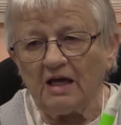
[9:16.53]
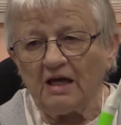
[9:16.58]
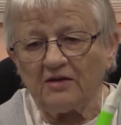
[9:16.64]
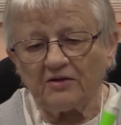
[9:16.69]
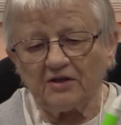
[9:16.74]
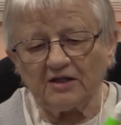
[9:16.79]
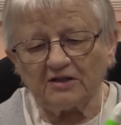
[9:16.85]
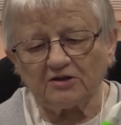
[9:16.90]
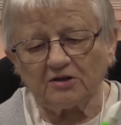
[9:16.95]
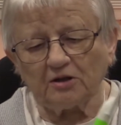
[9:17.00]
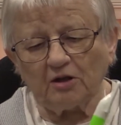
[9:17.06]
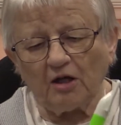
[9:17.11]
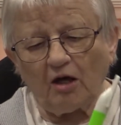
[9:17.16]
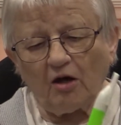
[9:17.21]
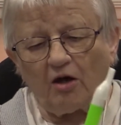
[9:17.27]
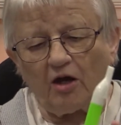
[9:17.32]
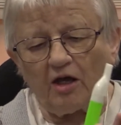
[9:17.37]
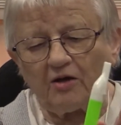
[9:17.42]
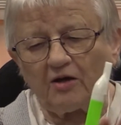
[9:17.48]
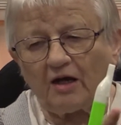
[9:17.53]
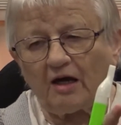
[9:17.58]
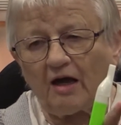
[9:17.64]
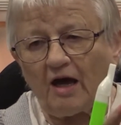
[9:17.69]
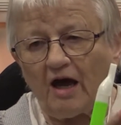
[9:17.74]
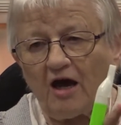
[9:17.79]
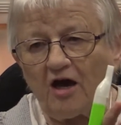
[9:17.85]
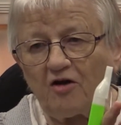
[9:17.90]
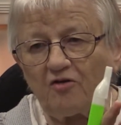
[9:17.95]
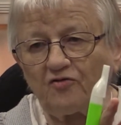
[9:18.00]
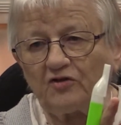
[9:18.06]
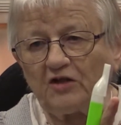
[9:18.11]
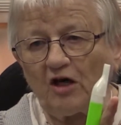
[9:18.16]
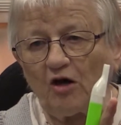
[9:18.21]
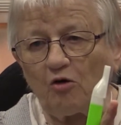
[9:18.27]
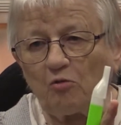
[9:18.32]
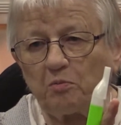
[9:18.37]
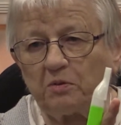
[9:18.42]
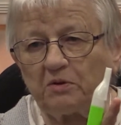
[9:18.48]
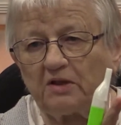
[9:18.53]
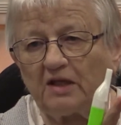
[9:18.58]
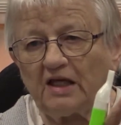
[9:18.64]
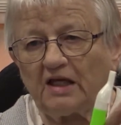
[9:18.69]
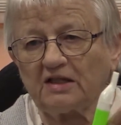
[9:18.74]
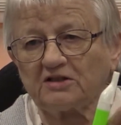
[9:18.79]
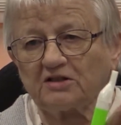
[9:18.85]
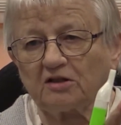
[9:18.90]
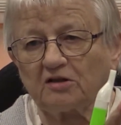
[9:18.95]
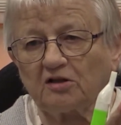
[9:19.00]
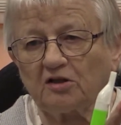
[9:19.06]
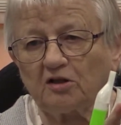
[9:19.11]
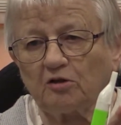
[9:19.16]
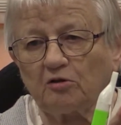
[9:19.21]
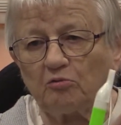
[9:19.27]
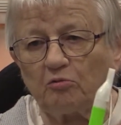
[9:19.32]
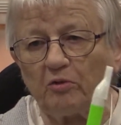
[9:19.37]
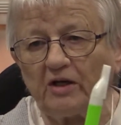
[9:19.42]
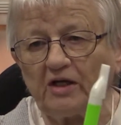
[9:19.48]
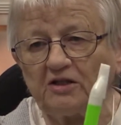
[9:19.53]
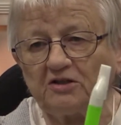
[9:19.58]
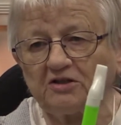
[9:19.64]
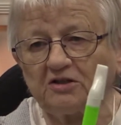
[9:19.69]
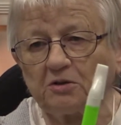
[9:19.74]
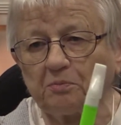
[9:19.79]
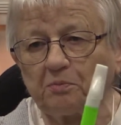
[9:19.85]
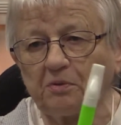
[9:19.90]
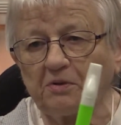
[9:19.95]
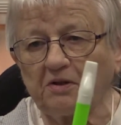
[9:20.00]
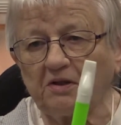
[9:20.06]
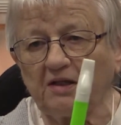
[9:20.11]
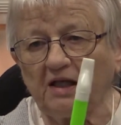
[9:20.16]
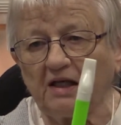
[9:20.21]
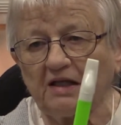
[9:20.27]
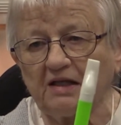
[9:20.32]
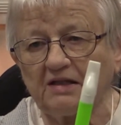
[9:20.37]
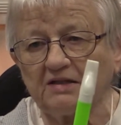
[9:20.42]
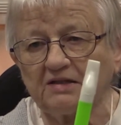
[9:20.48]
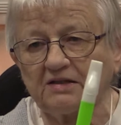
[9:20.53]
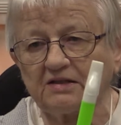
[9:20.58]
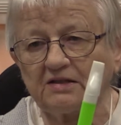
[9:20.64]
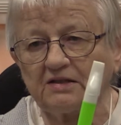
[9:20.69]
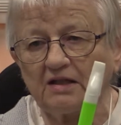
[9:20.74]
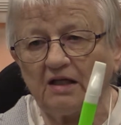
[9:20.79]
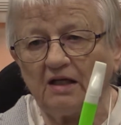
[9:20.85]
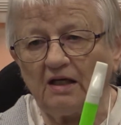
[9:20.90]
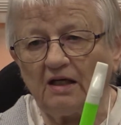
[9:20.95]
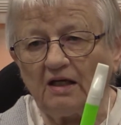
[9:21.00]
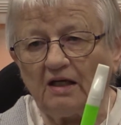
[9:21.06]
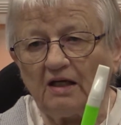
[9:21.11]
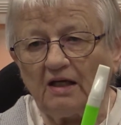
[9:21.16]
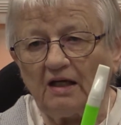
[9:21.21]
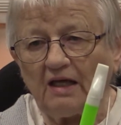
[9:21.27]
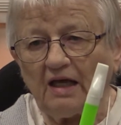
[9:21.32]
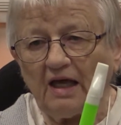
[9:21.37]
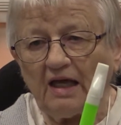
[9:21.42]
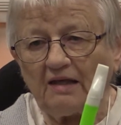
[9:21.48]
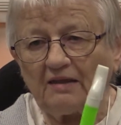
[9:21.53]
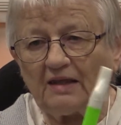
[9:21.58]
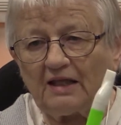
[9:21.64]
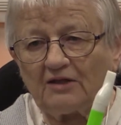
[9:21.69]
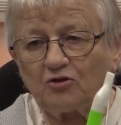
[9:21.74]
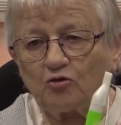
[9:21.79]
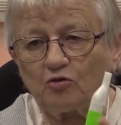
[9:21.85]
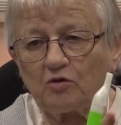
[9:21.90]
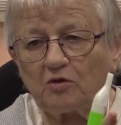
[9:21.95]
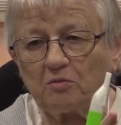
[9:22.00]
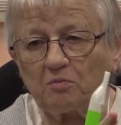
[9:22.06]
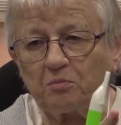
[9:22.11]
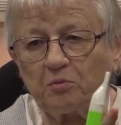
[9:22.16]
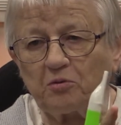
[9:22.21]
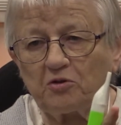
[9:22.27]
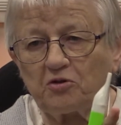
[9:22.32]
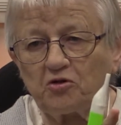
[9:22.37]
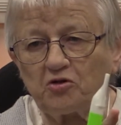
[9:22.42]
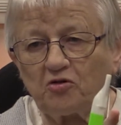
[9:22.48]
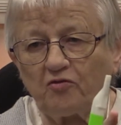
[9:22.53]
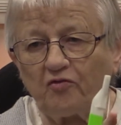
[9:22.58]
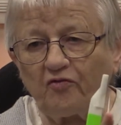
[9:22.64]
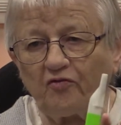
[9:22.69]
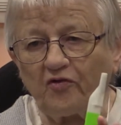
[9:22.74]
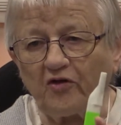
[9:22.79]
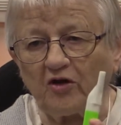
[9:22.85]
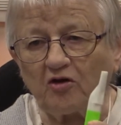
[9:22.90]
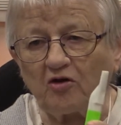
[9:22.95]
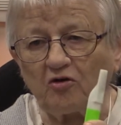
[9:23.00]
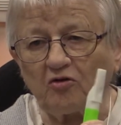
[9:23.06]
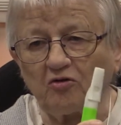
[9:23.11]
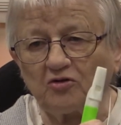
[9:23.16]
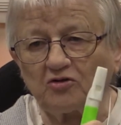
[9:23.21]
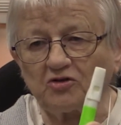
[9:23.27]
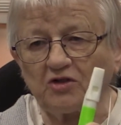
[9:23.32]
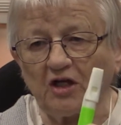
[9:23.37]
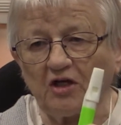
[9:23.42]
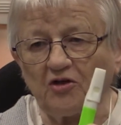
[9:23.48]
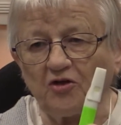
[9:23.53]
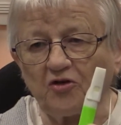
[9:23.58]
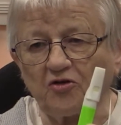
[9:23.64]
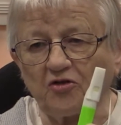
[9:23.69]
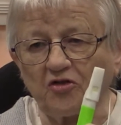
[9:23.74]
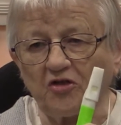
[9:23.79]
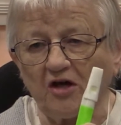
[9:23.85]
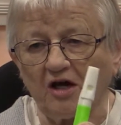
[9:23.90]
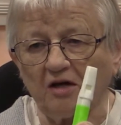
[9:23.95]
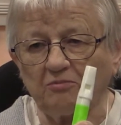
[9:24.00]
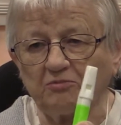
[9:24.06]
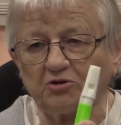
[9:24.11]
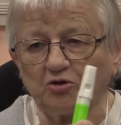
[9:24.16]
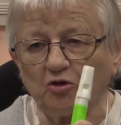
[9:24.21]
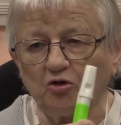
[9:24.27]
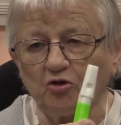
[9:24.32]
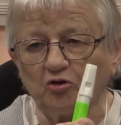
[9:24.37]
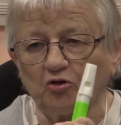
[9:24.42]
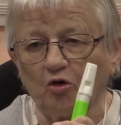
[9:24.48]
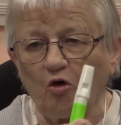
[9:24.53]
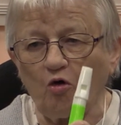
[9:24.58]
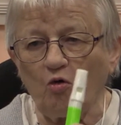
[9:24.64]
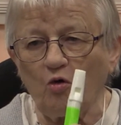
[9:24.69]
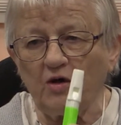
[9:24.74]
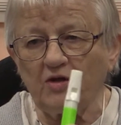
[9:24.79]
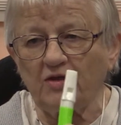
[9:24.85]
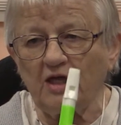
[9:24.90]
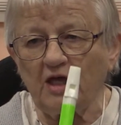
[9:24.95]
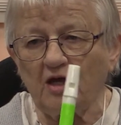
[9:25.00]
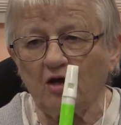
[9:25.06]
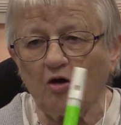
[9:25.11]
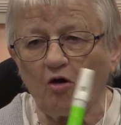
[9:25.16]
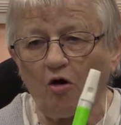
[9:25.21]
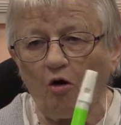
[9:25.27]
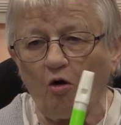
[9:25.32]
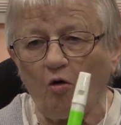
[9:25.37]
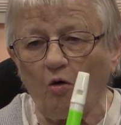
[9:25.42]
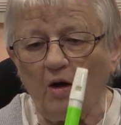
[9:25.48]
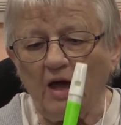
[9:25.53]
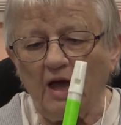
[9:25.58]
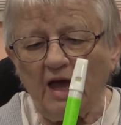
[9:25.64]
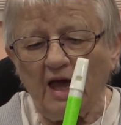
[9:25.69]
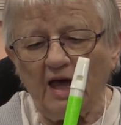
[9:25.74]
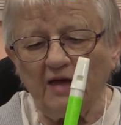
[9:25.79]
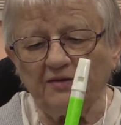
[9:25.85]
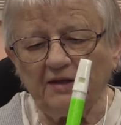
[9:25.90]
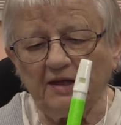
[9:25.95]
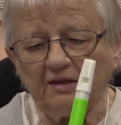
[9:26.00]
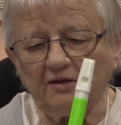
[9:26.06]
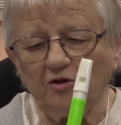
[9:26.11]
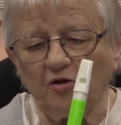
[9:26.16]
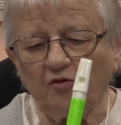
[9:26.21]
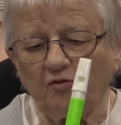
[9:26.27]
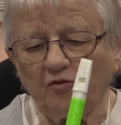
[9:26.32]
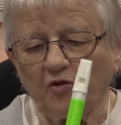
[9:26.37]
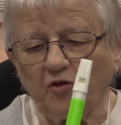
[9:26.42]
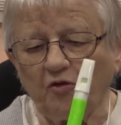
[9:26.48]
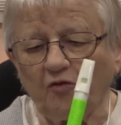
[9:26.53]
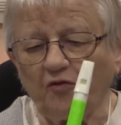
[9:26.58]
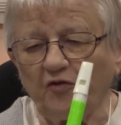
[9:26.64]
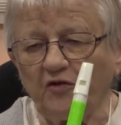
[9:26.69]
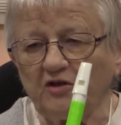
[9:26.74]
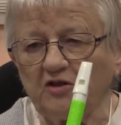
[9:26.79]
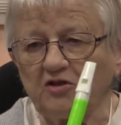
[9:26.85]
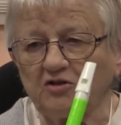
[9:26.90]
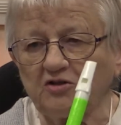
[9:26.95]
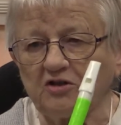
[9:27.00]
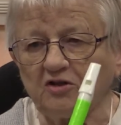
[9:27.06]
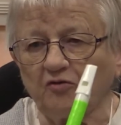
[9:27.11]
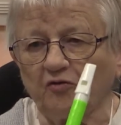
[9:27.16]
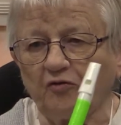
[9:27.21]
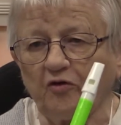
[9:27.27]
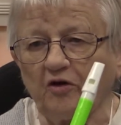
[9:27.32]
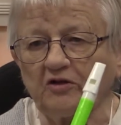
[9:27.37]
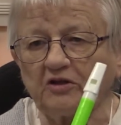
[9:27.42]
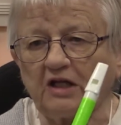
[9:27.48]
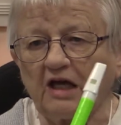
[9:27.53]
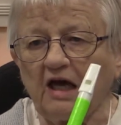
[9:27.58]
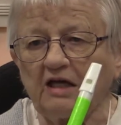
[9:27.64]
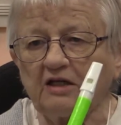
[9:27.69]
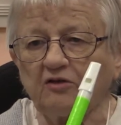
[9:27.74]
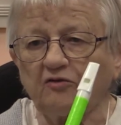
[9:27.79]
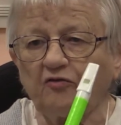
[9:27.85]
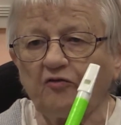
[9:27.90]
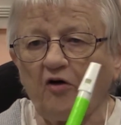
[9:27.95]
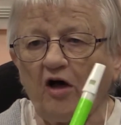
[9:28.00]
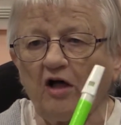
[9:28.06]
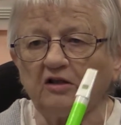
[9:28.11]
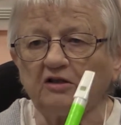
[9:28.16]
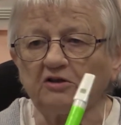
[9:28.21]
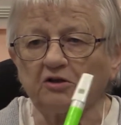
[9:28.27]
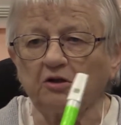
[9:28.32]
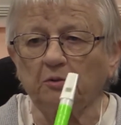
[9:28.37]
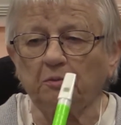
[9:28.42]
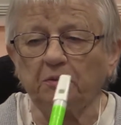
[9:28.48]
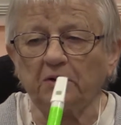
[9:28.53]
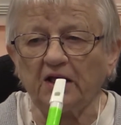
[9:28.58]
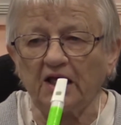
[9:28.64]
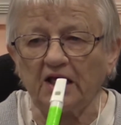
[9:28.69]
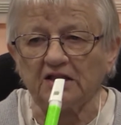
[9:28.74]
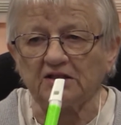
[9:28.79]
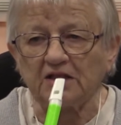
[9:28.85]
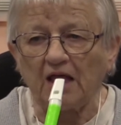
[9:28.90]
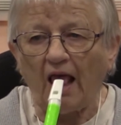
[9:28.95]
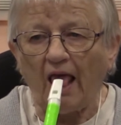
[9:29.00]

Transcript: There's a, a carved out place, a little raised place that you can put your fingers and your thumb so you know where they go, and then your, your fingers in front kind of fall into place.